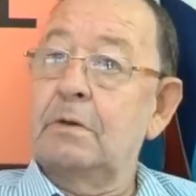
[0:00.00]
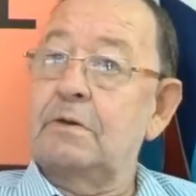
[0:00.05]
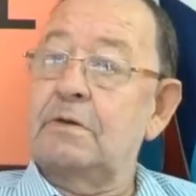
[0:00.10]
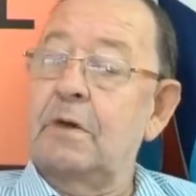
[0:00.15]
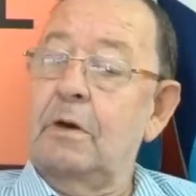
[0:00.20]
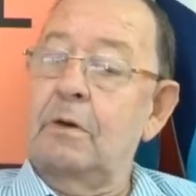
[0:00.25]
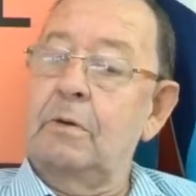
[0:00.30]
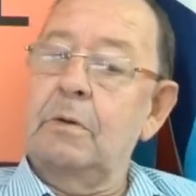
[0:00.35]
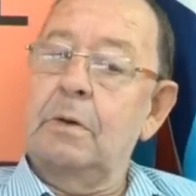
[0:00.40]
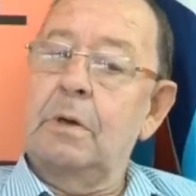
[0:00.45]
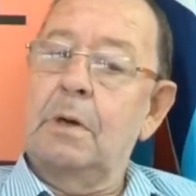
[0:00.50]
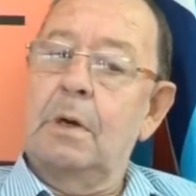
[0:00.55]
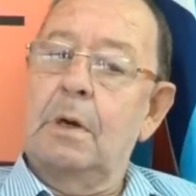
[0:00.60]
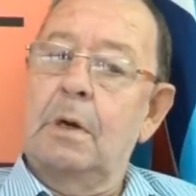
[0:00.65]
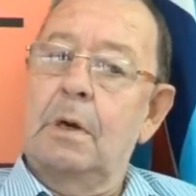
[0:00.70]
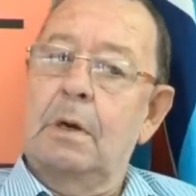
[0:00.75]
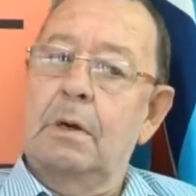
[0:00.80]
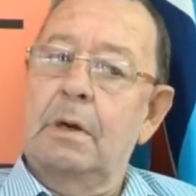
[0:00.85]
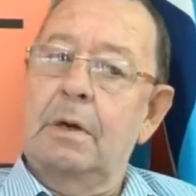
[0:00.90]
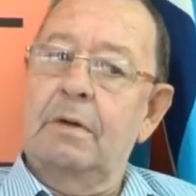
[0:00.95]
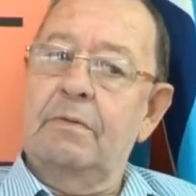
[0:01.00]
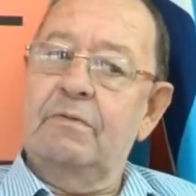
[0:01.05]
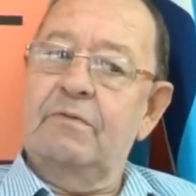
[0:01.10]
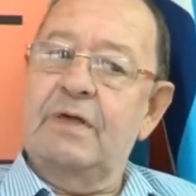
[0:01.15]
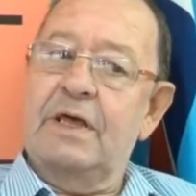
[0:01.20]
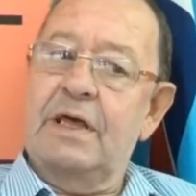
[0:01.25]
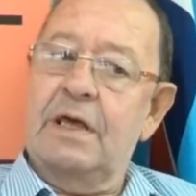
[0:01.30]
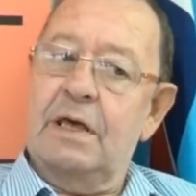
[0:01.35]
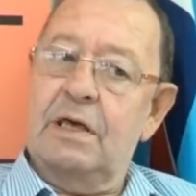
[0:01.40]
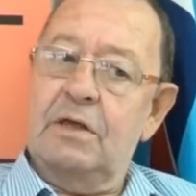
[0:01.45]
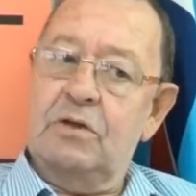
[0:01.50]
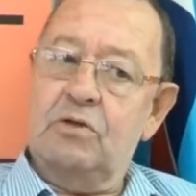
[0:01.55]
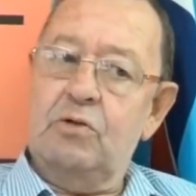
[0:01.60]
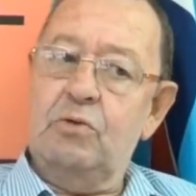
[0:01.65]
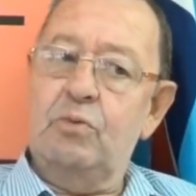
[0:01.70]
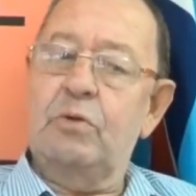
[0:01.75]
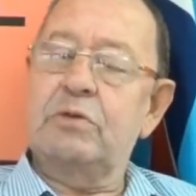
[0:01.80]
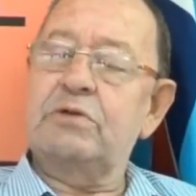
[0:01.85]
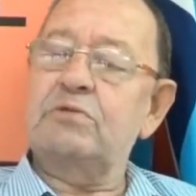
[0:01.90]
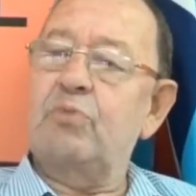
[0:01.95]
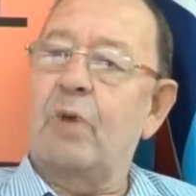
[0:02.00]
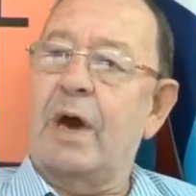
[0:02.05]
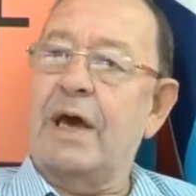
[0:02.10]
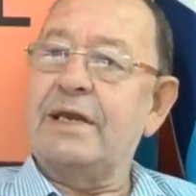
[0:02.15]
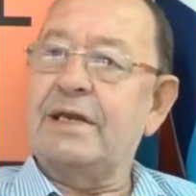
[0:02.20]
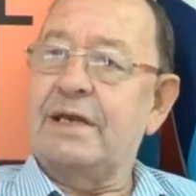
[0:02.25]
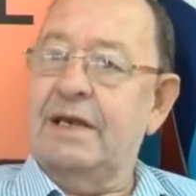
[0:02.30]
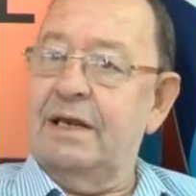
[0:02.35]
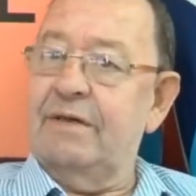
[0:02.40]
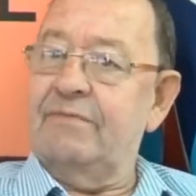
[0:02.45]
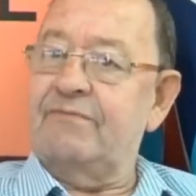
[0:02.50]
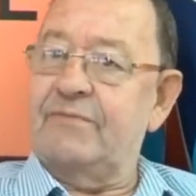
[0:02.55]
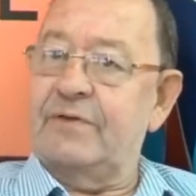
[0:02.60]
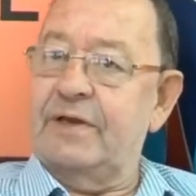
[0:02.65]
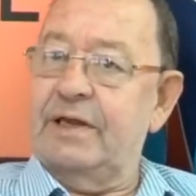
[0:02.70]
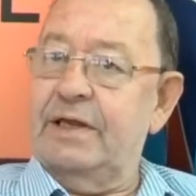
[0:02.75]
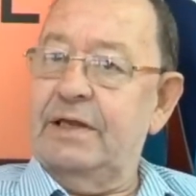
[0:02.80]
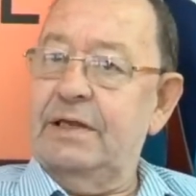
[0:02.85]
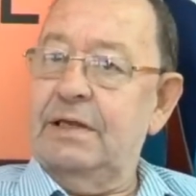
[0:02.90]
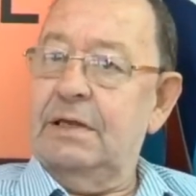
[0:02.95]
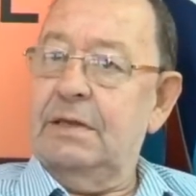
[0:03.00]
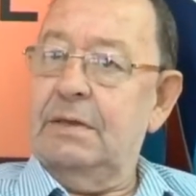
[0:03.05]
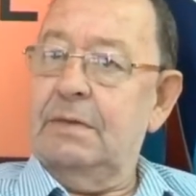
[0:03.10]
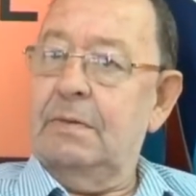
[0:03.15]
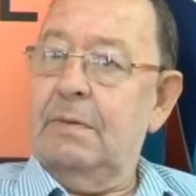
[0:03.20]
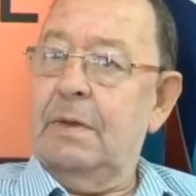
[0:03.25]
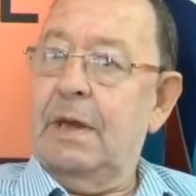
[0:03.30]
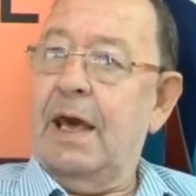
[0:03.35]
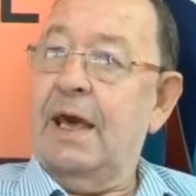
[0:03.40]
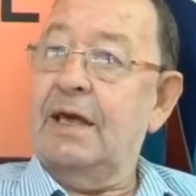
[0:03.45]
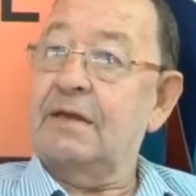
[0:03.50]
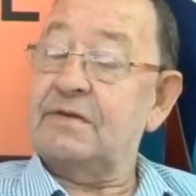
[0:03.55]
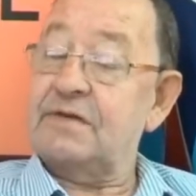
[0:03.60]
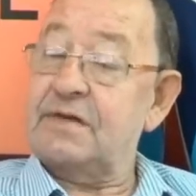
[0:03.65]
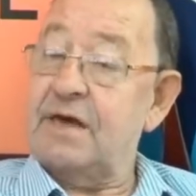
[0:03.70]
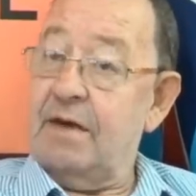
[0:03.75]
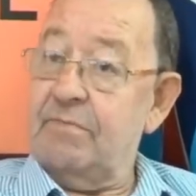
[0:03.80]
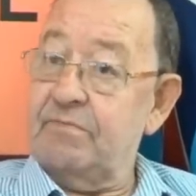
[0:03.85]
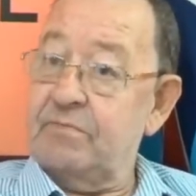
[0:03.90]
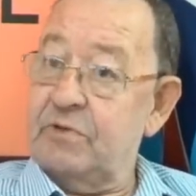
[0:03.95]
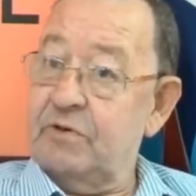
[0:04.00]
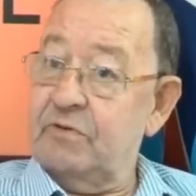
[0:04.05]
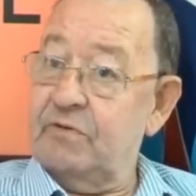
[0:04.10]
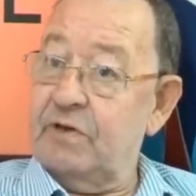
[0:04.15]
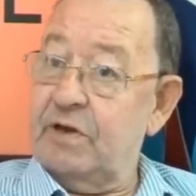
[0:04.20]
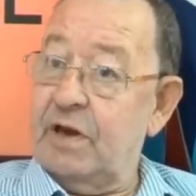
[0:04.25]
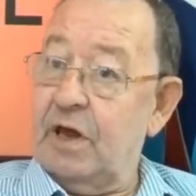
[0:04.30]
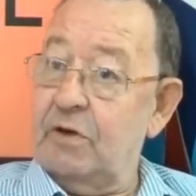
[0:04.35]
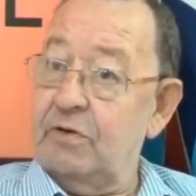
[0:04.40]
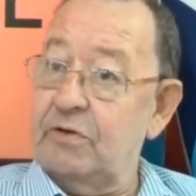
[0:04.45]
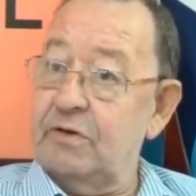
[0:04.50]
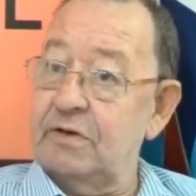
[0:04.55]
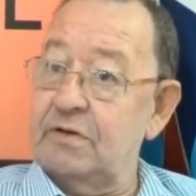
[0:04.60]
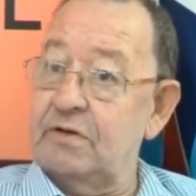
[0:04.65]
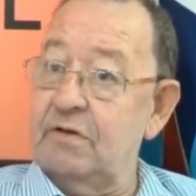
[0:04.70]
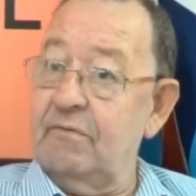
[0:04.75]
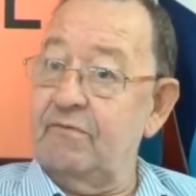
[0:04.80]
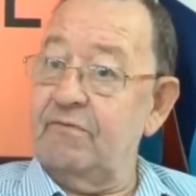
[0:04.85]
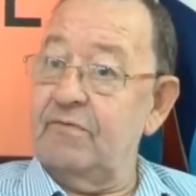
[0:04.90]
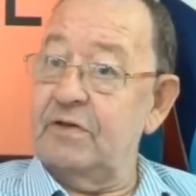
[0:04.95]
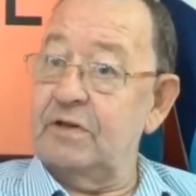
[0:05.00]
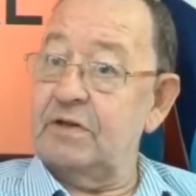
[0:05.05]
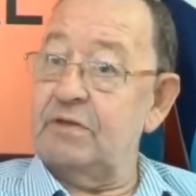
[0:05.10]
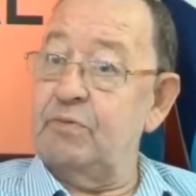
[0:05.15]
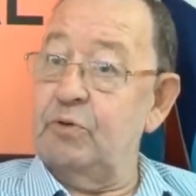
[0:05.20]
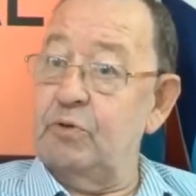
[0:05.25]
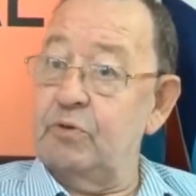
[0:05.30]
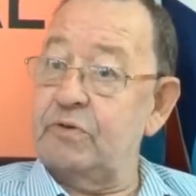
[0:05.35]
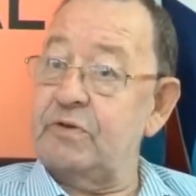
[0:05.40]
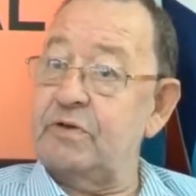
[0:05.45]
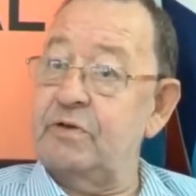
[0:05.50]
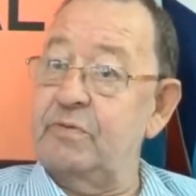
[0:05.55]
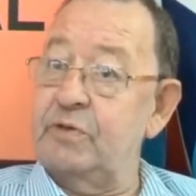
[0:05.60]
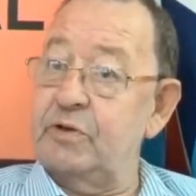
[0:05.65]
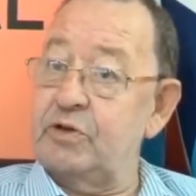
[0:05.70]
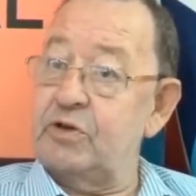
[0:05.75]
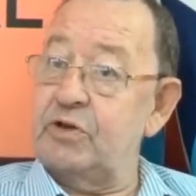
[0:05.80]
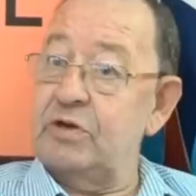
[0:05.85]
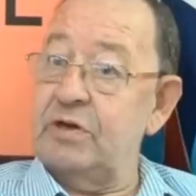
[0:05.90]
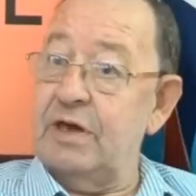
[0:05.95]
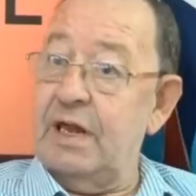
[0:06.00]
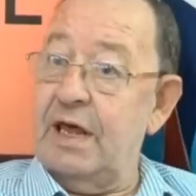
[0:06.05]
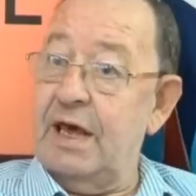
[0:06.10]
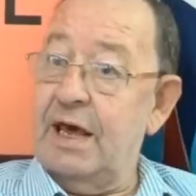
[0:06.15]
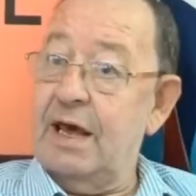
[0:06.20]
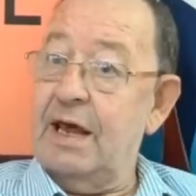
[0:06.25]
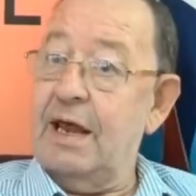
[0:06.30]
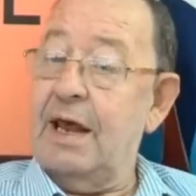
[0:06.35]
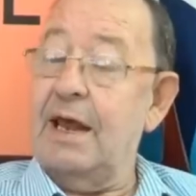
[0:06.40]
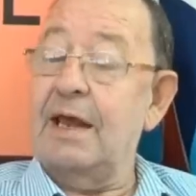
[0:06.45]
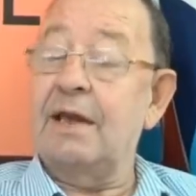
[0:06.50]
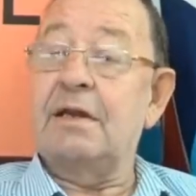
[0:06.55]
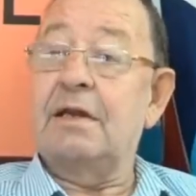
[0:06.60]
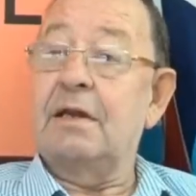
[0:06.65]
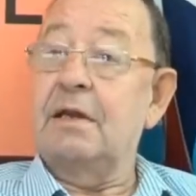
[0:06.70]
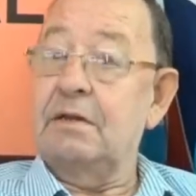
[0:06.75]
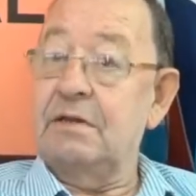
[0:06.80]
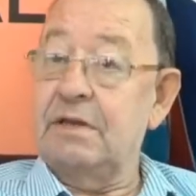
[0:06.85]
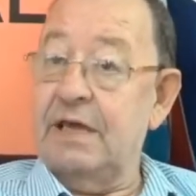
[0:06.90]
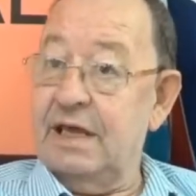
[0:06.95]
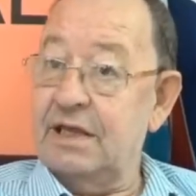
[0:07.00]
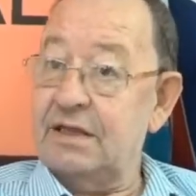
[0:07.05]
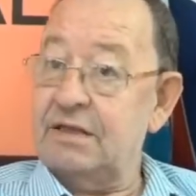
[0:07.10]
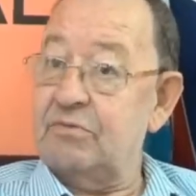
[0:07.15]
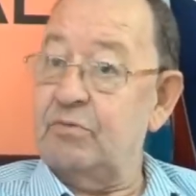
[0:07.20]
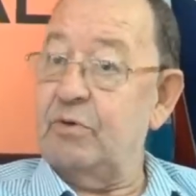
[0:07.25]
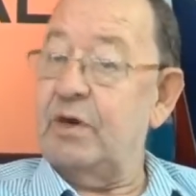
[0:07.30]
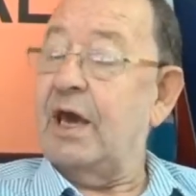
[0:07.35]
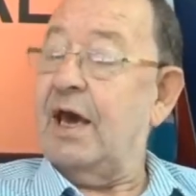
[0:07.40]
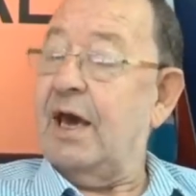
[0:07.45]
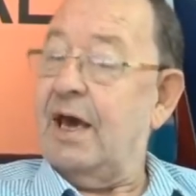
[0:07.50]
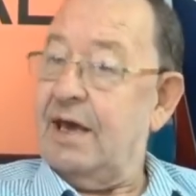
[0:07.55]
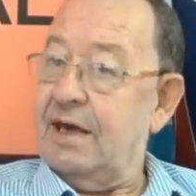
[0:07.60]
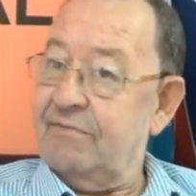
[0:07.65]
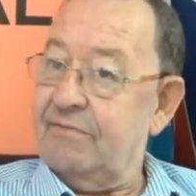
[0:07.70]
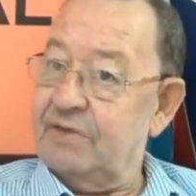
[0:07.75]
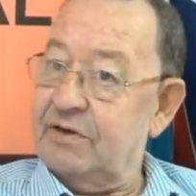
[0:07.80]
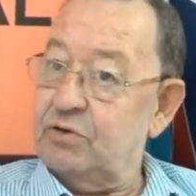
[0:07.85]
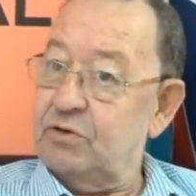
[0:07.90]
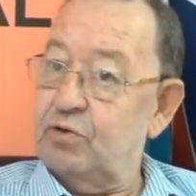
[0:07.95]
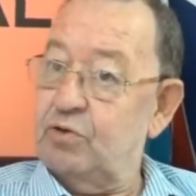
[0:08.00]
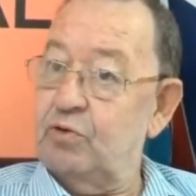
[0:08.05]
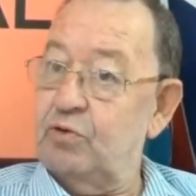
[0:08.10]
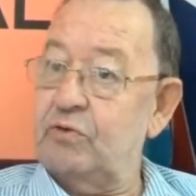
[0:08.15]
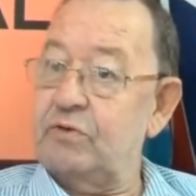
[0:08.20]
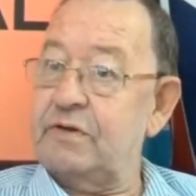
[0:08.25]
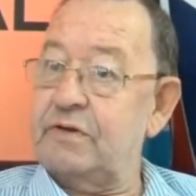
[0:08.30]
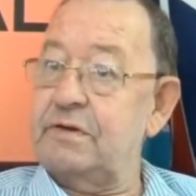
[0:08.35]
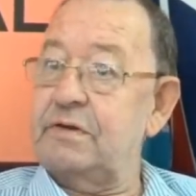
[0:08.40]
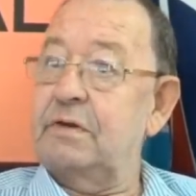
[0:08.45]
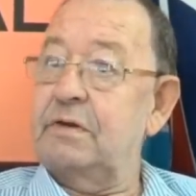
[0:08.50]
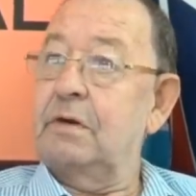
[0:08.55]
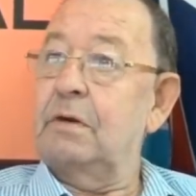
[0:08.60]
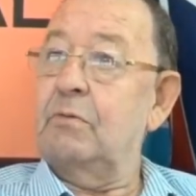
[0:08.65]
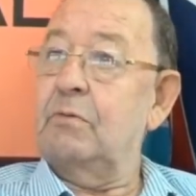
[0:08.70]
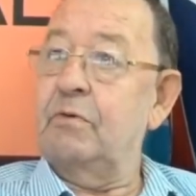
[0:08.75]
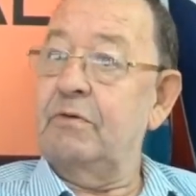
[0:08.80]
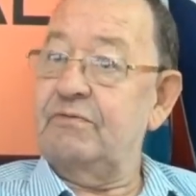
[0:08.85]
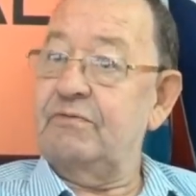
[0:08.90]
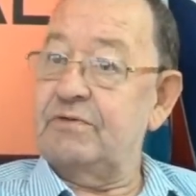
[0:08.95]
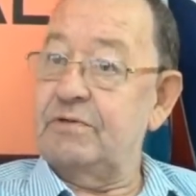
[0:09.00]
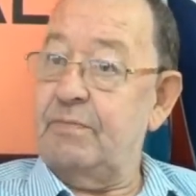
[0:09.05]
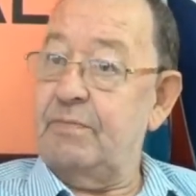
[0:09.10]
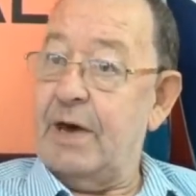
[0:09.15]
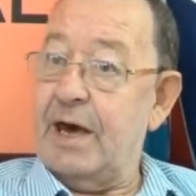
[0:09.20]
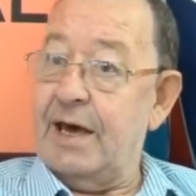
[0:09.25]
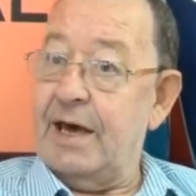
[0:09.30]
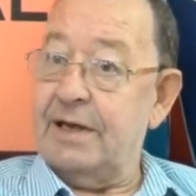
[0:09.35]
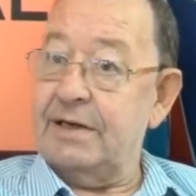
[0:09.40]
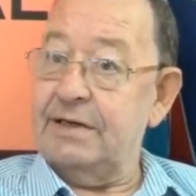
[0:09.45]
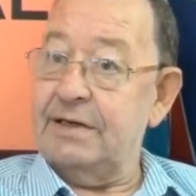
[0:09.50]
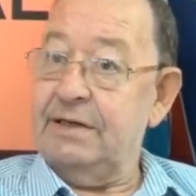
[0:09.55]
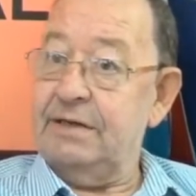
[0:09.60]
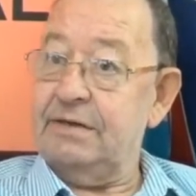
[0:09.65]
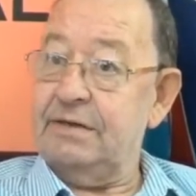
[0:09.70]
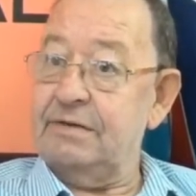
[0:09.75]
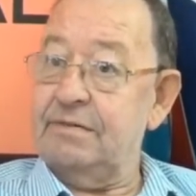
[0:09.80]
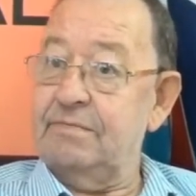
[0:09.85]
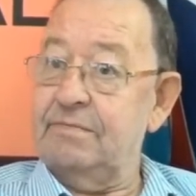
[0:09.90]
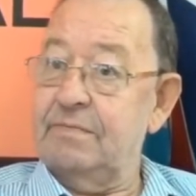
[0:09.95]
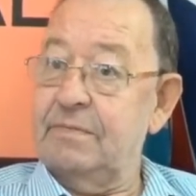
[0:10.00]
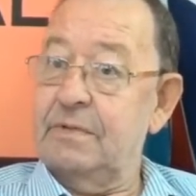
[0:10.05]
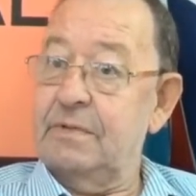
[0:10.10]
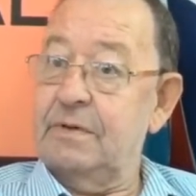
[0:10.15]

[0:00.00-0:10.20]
So, the issue with weightlifting has come to the notice of the Sports Commission now, and yes, we are having talks with the parties.